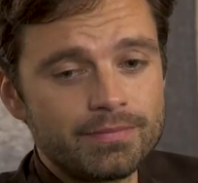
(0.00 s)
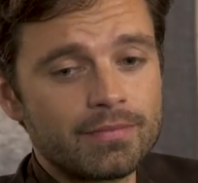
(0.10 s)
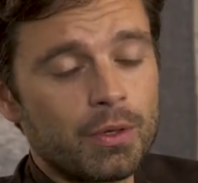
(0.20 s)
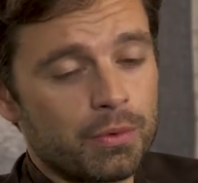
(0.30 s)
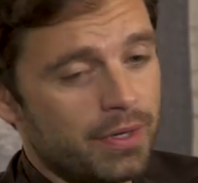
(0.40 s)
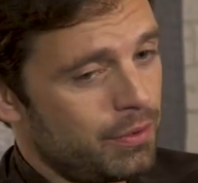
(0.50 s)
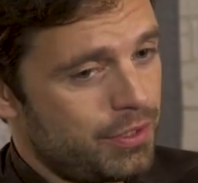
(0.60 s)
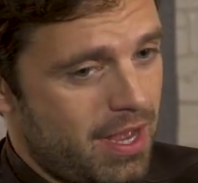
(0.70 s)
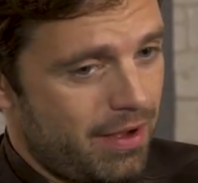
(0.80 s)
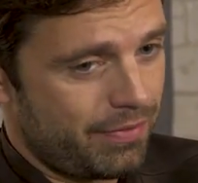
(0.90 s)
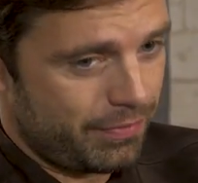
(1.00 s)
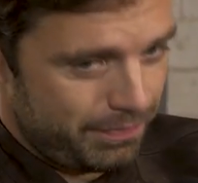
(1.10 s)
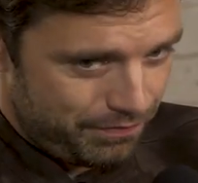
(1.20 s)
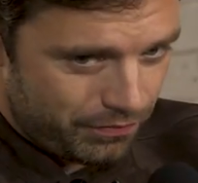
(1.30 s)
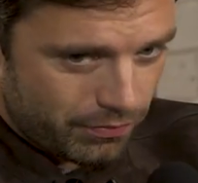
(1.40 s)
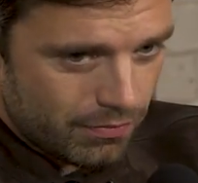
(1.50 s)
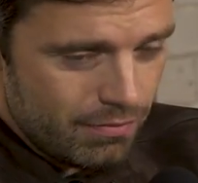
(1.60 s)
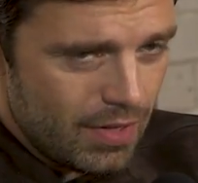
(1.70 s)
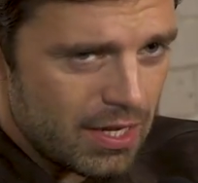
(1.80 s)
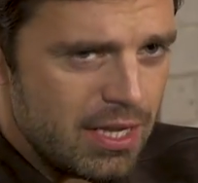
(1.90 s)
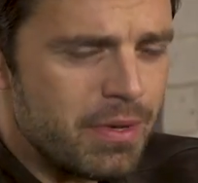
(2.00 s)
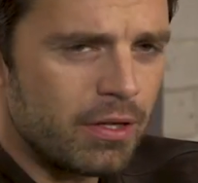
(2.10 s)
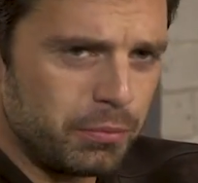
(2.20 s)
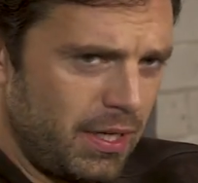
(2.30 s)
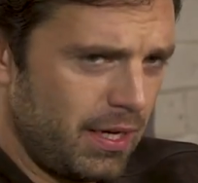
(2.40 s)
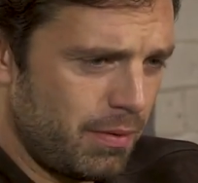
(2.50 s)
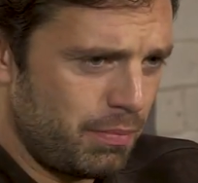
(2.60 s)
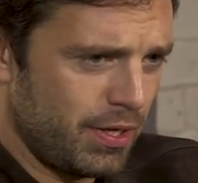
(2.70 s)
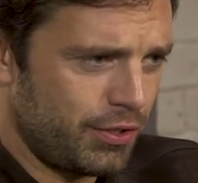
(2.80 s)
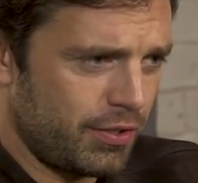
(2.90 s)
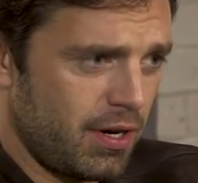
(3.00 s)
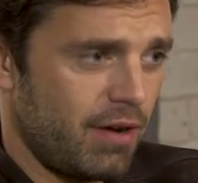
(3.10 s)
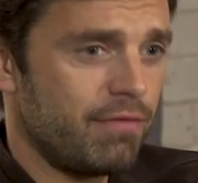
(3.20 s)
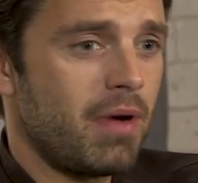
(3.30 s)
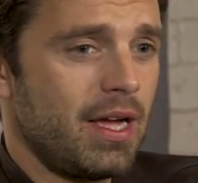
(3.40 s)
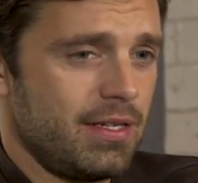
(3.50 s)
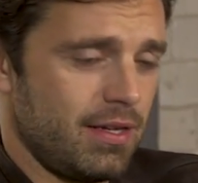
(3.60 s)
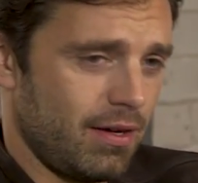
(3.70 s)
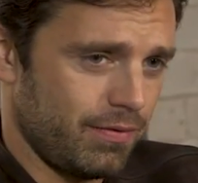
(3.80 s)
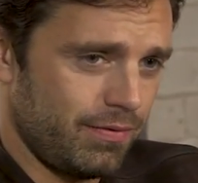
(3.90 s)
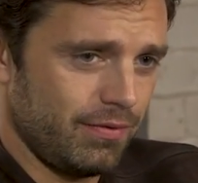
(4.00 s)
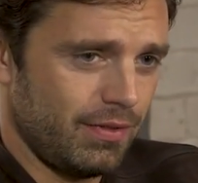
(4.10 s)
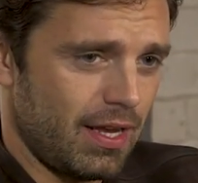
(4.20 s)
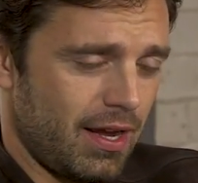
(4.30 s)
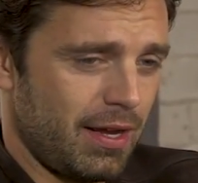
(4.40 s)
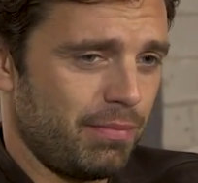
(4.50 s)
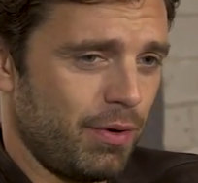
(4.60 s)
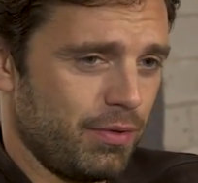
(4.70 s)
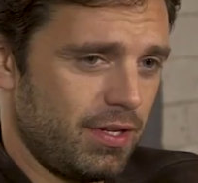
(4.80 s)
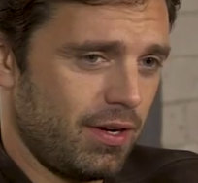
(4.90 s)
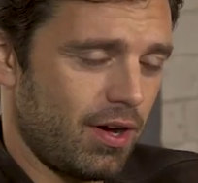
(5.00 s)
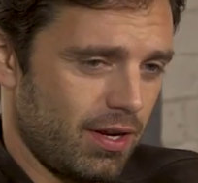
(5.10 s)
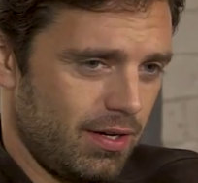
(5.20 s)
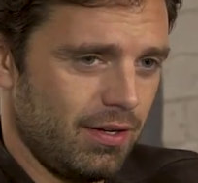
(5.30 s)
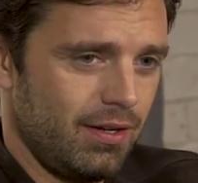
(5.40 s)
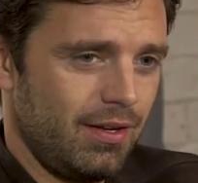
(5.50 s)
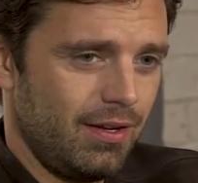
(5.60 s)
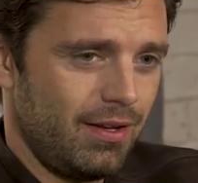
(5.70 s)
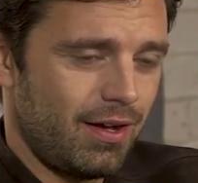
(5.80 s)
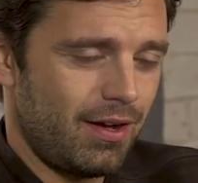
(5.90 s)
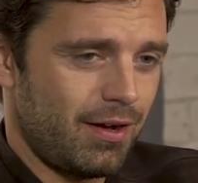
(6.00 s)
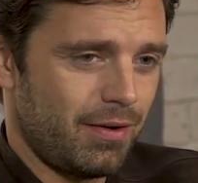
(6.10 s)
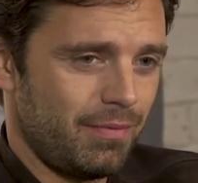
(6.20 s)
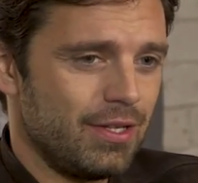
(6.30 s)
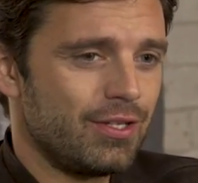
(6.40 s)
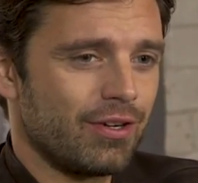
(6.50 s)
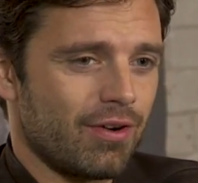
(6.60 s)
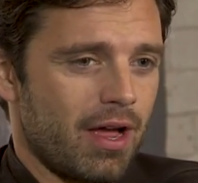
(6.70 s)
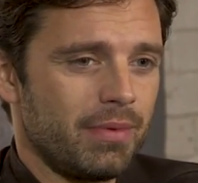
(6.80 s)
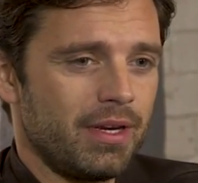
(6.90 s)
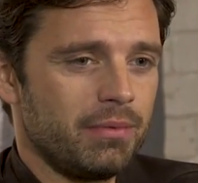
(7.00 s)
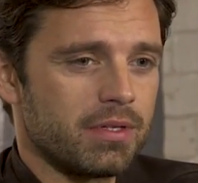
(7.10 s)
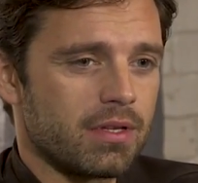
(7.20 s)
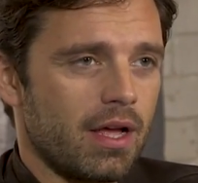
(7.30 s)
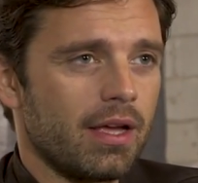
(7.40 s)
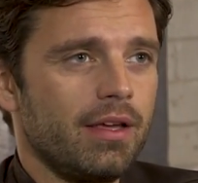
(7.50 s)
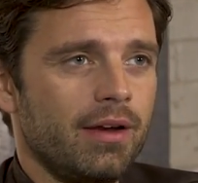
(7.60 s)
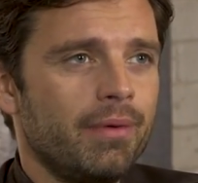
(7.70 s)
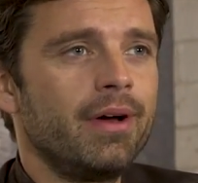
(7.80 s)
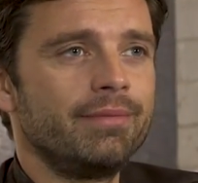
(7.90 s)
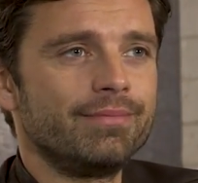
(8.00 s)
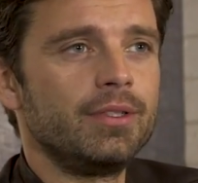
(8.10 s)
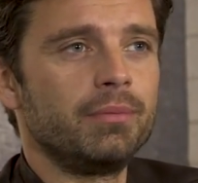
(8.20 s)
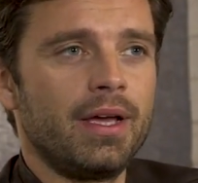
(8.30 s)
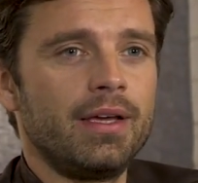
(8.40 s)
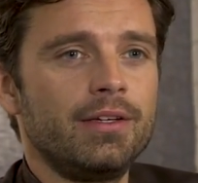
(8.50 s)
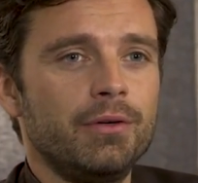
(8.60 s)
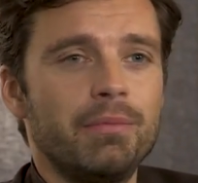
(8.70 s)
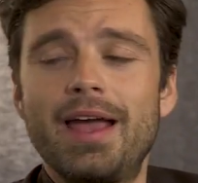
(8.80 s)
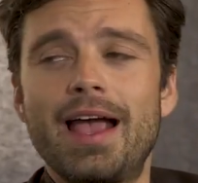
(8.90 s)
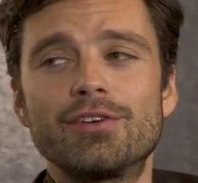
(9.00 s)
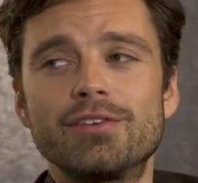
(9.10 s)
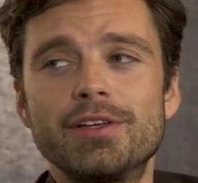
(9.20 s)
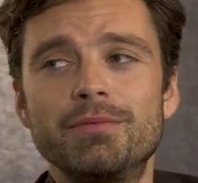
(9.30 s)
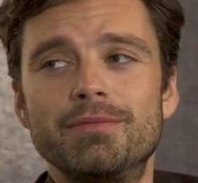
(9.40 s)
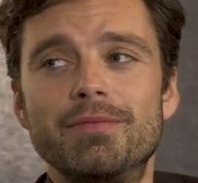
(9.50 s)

the real Jeff emailed me a picture of myself that I had posted on um, Instagram, and he was like, "You know what? You may you may actually